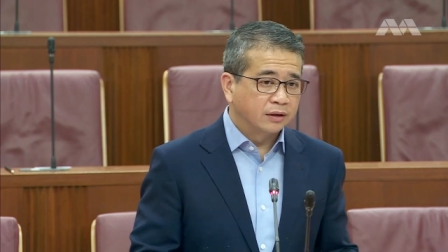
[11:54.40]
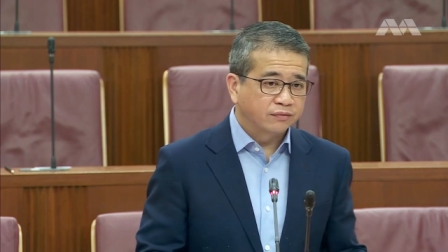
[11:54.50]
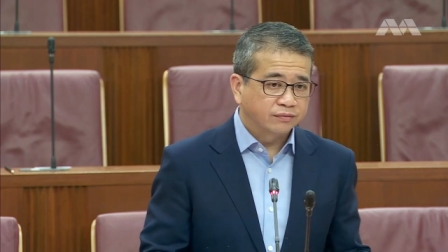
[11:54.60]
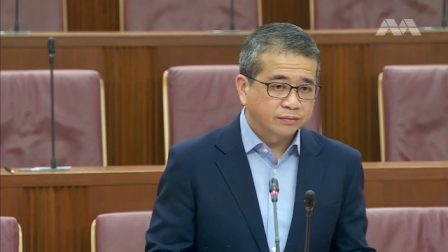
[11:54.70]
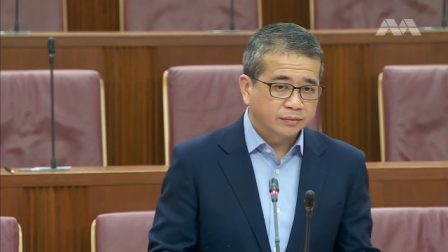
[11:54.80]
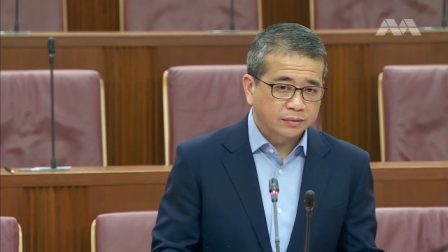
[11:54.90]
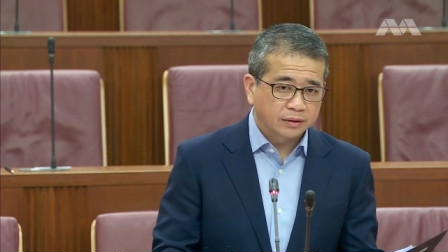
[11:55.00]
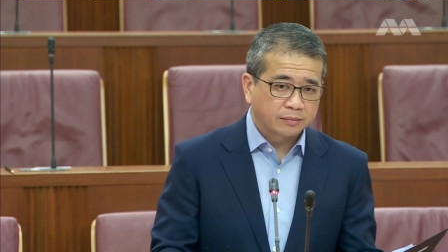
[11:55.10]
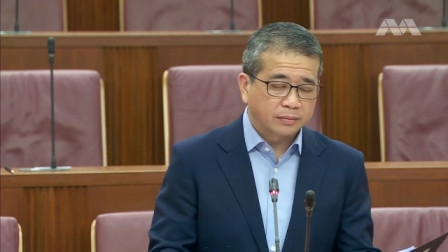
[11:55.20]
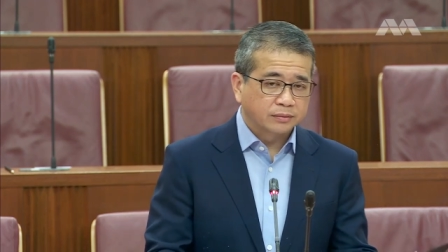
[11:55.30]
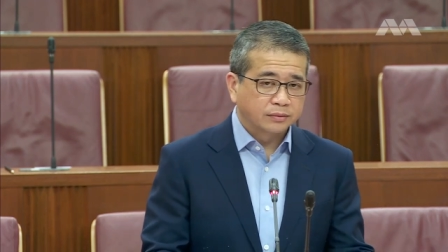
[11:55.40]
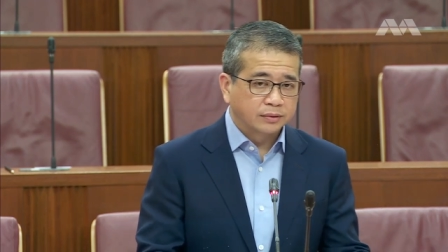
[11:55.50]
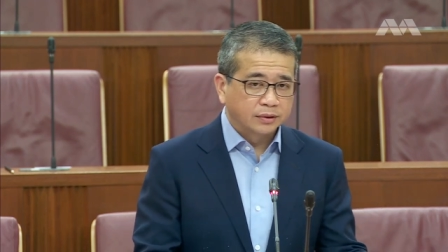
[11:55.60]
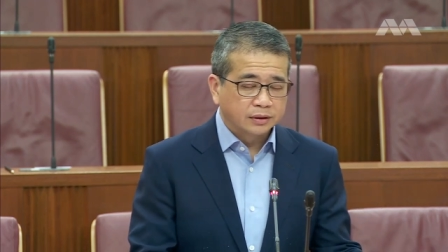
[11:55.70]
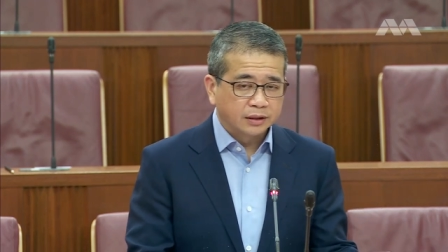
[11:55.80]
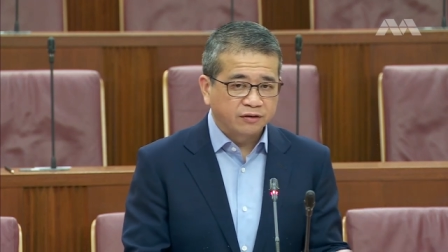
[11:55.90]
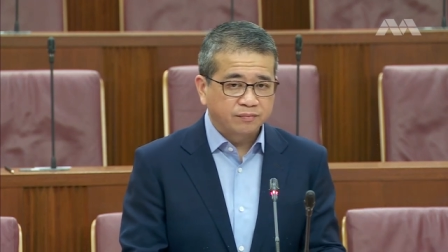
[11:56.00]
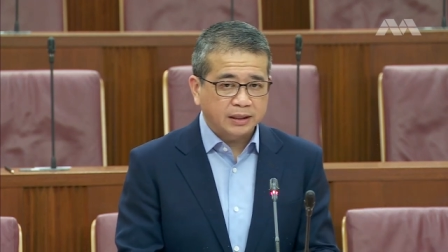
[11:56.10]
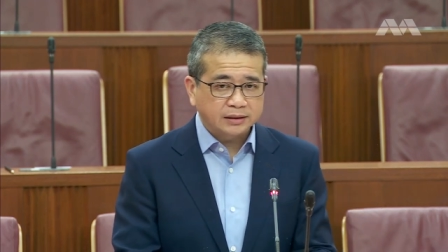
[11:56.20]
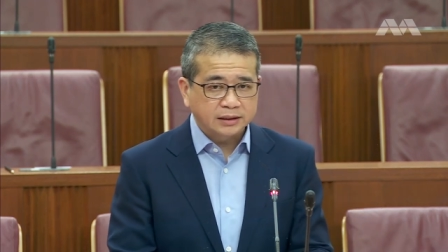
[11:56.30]
if uh,
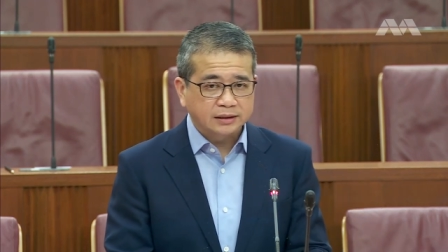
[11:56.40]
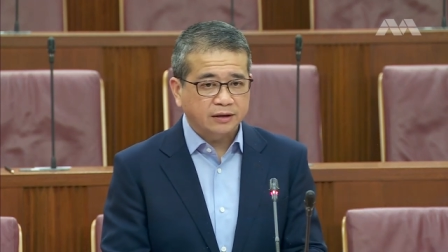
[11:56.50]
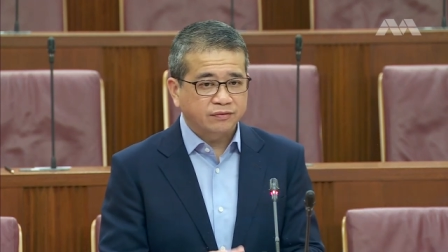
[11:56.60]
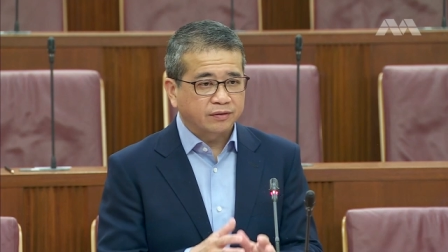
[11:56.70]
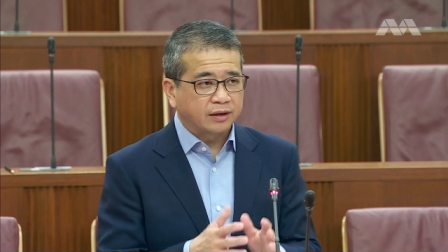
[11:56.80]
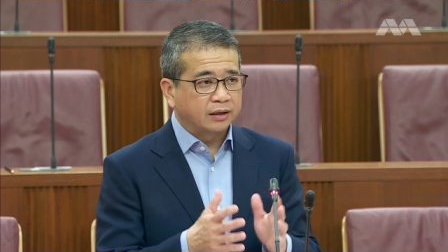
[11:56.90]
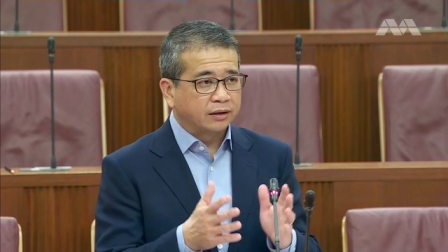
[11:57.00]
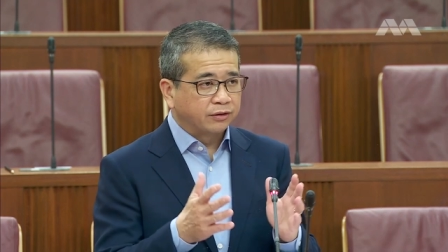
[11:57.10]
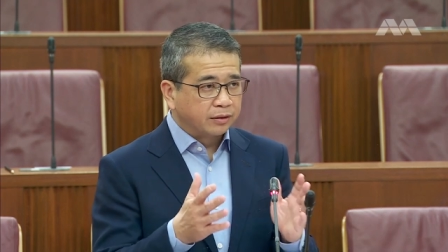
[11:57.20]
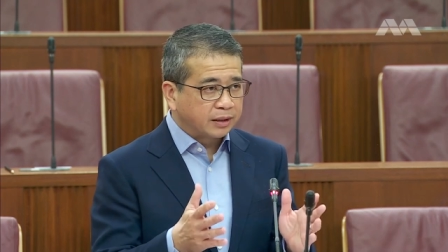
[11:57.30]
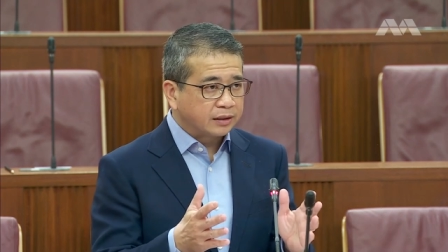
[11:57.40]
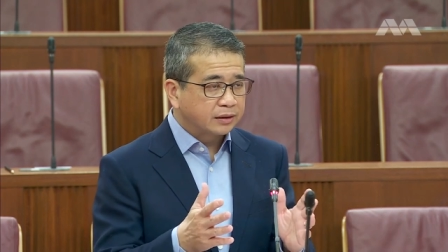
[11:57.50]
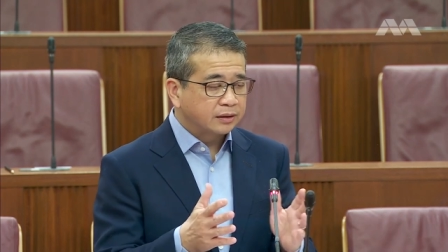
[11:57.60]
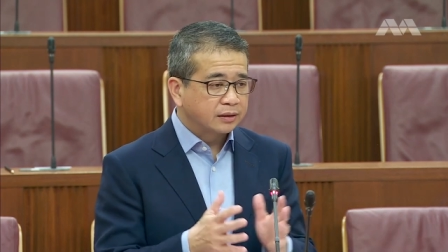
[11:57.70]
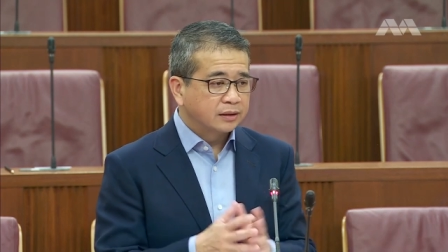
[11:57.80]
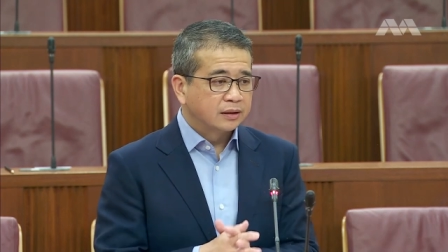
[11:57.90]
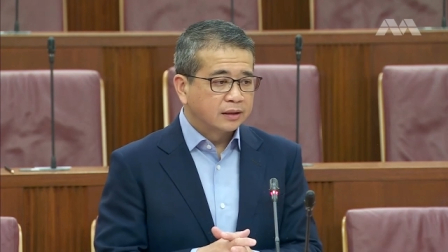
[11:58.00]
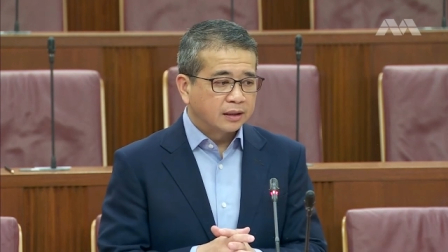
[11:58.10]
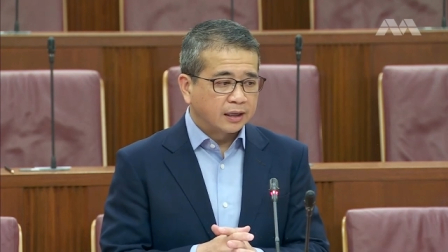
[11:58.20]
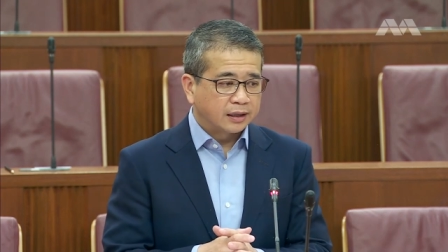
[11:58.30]
if parties have an agreement
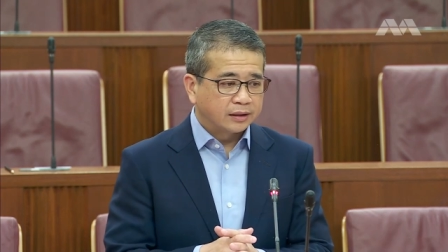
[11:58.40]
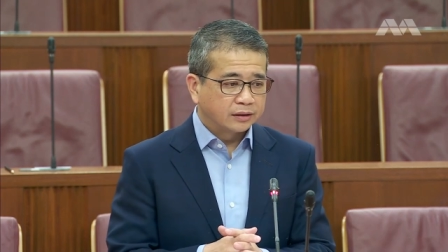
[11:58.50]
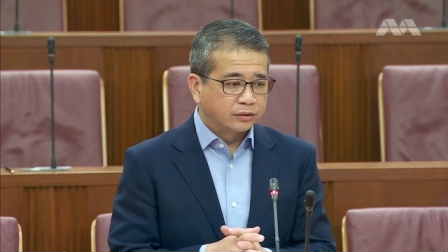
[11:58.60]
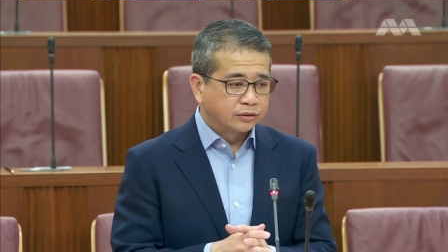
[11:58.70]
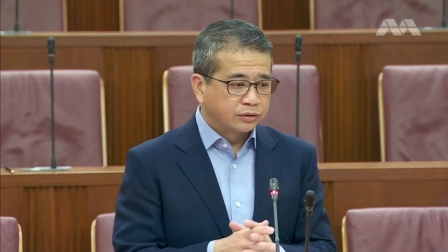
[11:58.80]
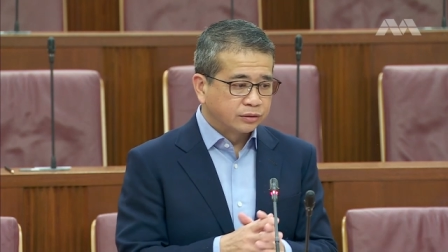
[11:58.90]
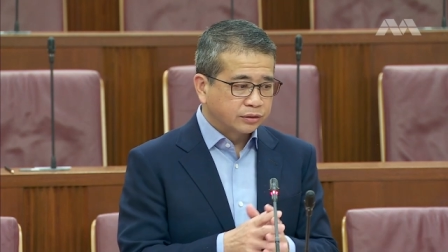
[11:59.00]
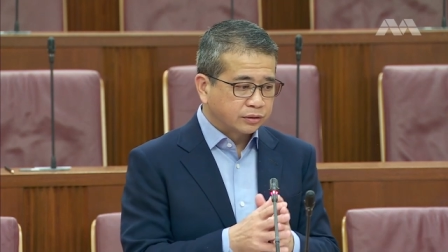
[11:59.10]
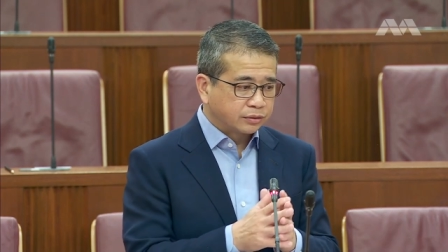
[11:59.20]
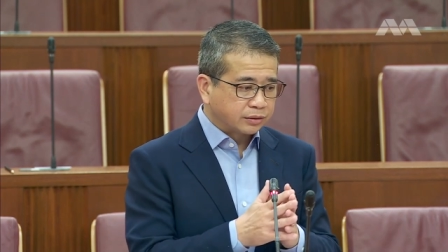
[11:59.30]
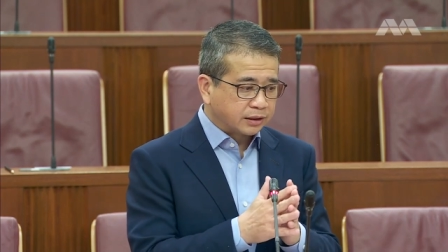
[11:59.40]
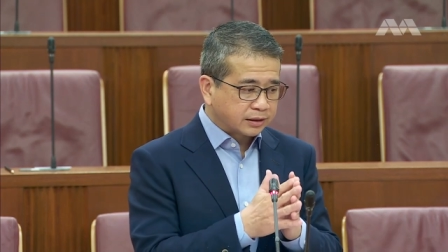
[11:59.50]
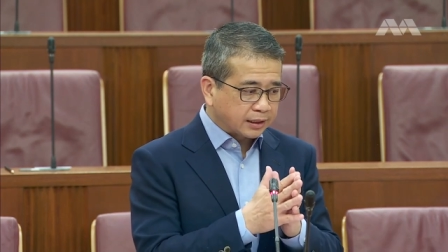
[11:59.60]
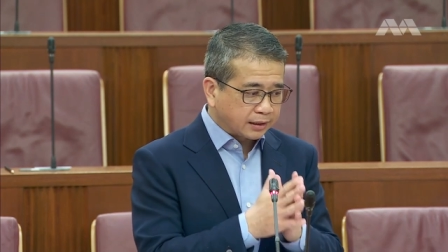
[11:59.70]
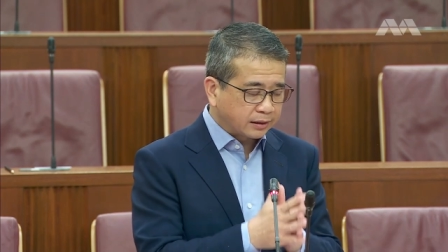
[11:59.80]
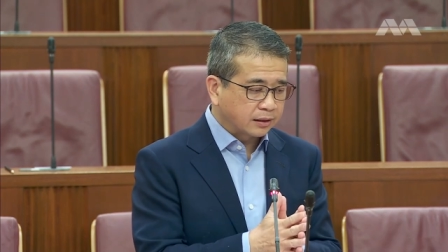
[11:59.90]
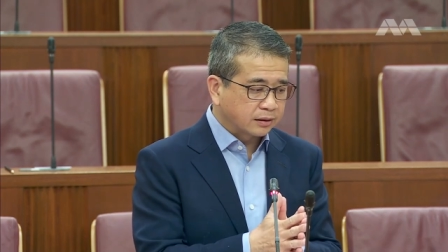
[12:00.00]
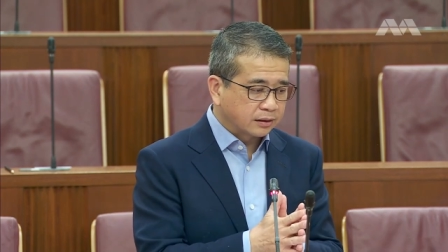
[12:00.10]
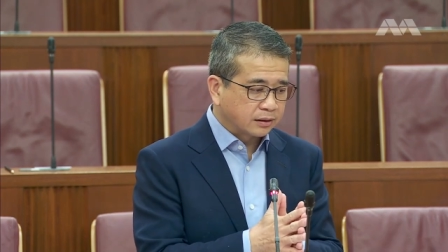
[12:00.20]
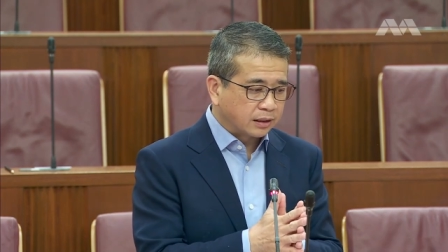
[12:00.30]
and you choose to decide
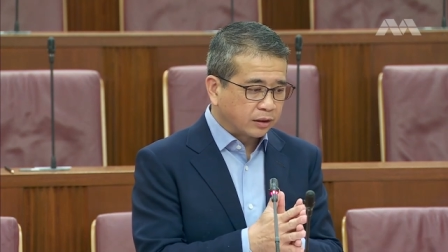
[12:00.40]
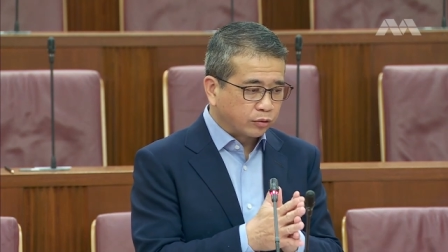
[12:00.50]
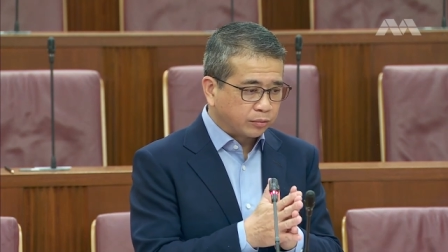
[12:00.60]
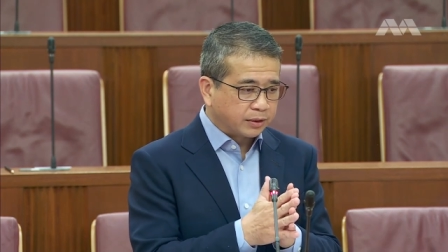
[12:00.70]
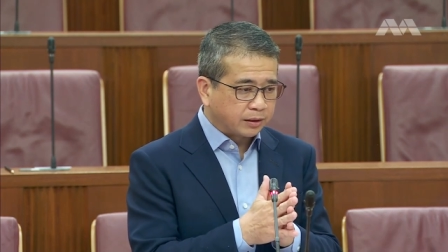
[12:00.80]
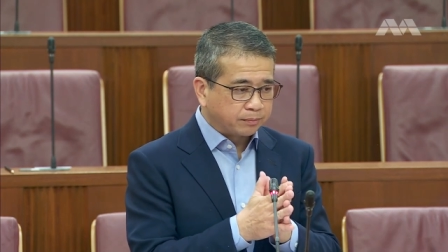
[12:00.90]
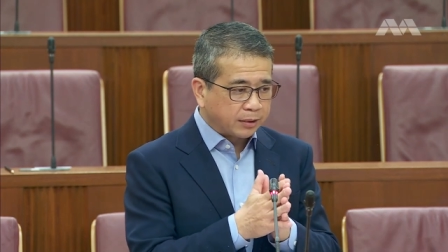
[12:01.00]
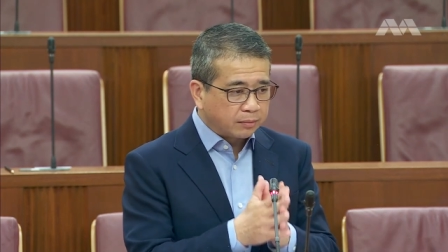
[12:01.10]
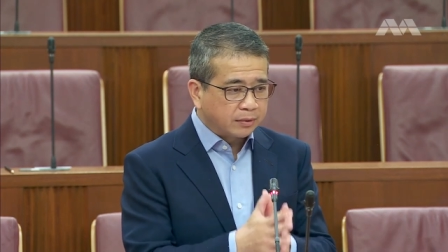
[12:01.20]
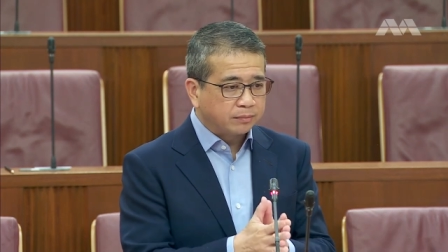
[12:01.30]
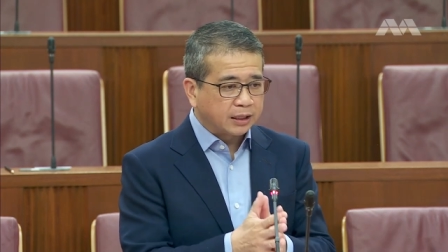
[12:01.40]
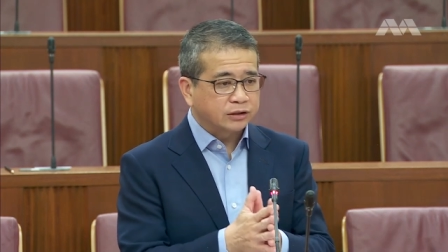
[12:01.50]
that there will be a payment